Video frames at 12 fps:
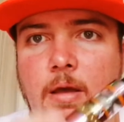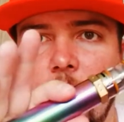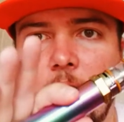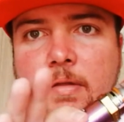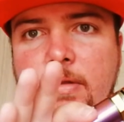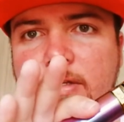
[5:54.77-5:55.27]

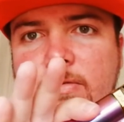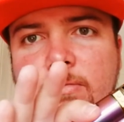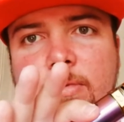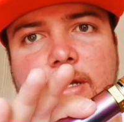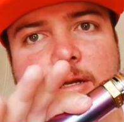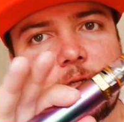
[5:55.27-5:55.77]
And this for
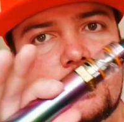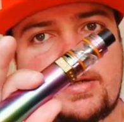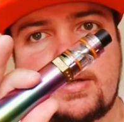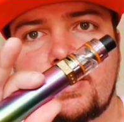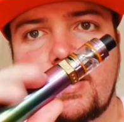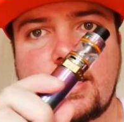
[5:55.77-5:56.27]
me
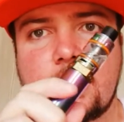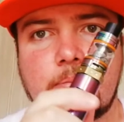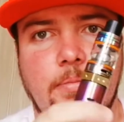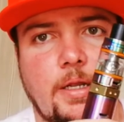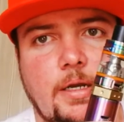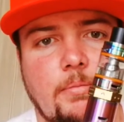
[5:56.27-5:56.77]
hits
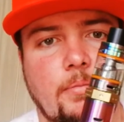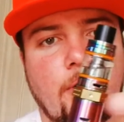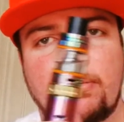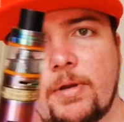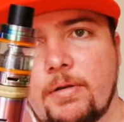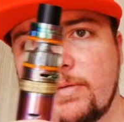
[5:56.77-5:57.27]
like a
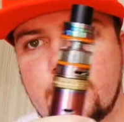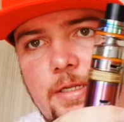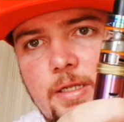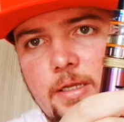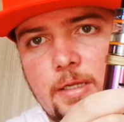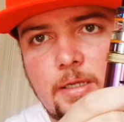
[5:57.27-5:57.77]
bomb, and
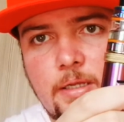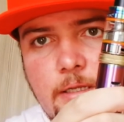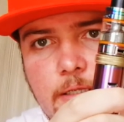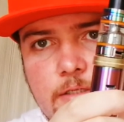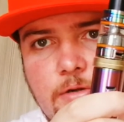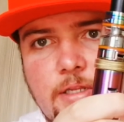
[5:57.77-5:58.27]
obviously
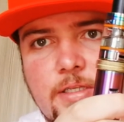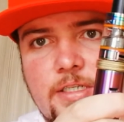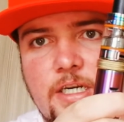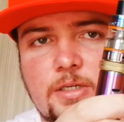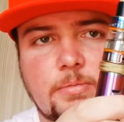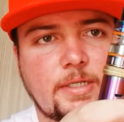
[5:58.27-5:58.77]
it's got
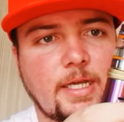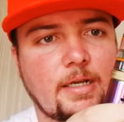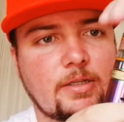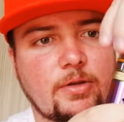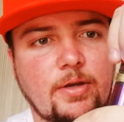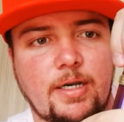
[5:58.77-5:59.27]
interchangeable
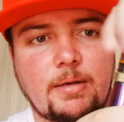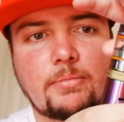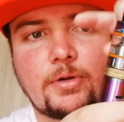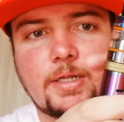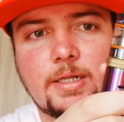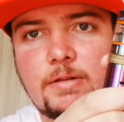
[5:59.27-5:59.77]
tanks, so I can
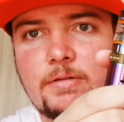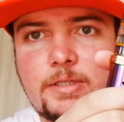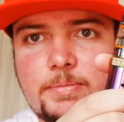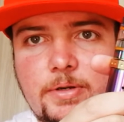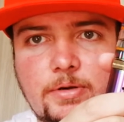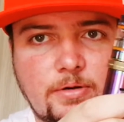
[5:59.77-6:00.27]
put a little
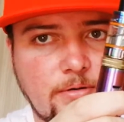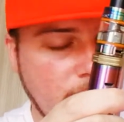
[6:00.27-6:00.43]
spin on.